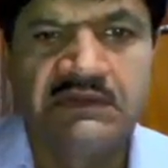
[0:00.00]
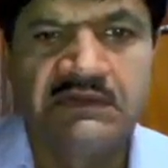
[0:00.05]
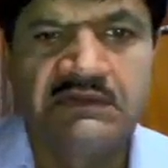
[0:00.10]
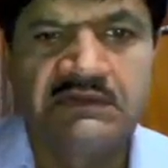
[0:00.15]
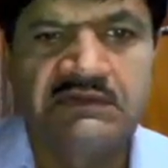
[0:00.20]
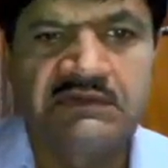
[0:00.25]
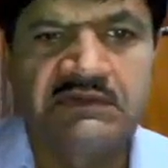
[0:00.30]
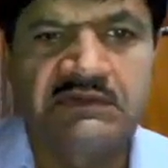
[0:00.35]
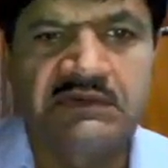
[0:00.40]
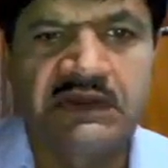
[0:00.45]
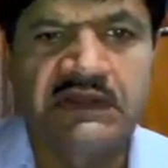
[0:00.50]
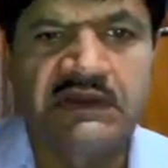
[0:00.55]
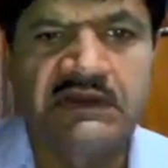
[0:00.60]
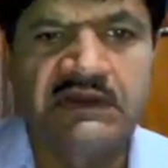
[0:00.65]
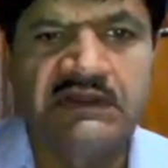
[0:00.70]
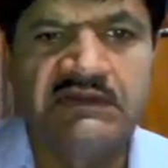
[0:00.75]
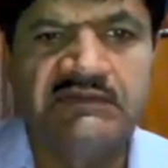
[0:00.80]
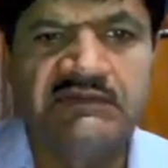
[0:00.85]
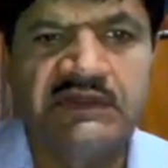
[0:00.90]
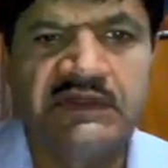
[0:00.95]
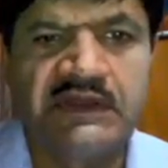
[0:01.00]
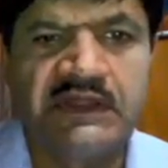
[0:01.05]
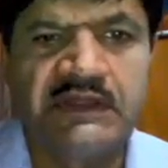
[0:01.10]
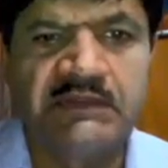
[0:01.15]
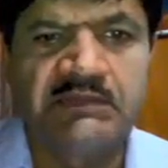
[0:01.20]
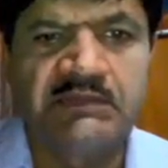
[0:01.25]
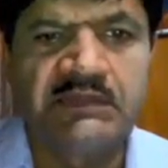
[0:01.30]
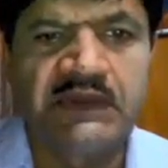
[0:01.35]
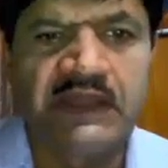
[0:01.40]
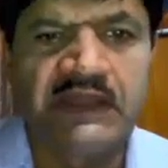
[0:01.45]
So I'll leave the
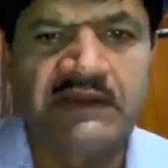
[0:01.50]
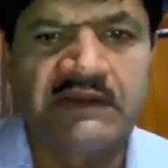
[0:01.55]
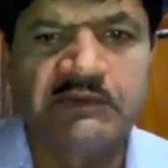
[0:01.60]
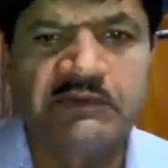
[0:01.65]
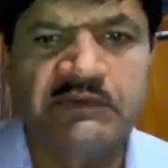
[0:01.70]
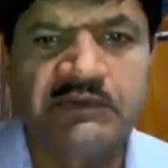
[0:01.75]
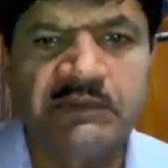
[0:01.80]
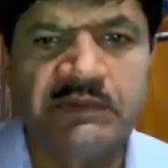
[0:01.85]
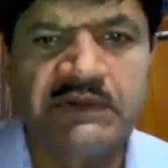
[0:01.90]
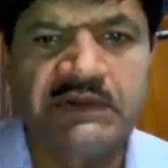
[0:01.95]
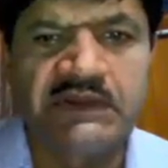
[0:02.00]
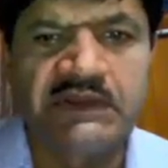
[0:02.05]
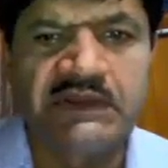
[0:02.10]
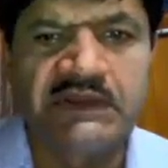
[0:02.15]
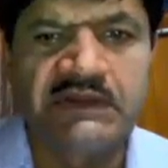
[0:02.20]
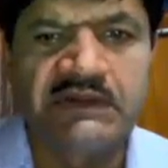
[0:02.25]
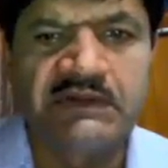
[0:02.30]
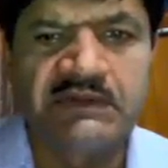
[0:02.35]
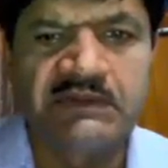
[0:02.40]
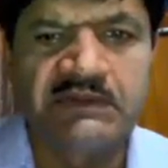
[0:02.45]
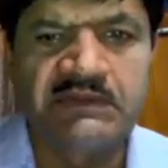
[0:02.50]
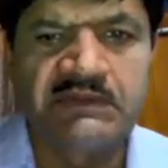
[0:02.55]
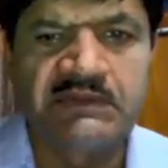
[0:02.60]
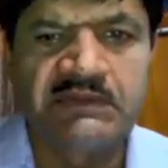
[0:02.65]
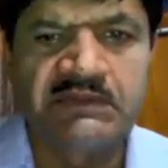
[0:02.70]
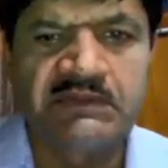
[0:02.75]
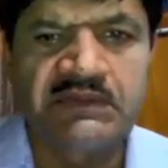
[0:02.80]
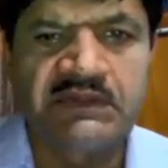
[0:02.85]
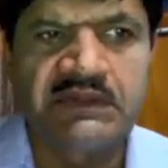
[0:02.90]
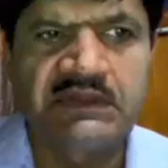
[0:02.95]
name like new geometry.
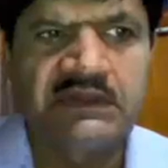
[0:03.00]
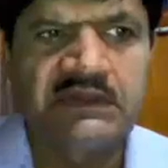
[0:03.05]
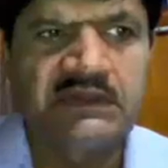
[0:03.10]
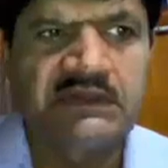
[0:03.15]
Okay,